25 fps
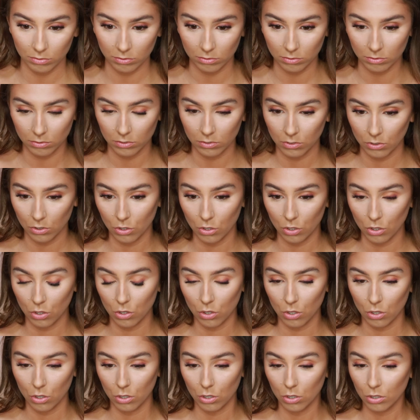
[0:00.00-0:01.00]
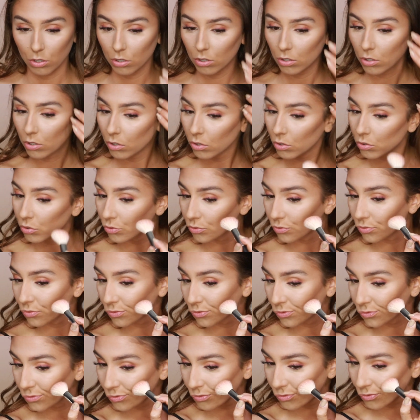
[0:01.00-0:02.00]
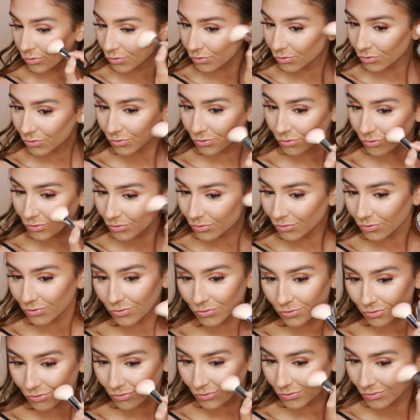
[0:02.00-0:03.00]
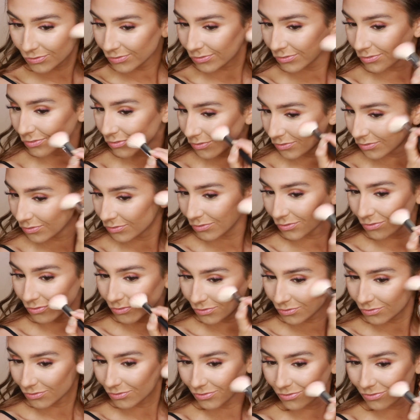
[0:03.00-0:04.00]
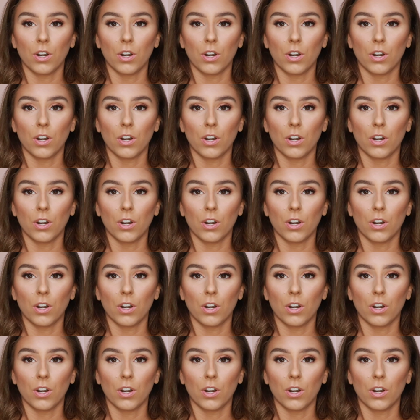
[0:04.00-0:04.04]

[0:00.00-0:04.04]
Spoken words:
But I'm just going to go in with this. I really like this blush also though.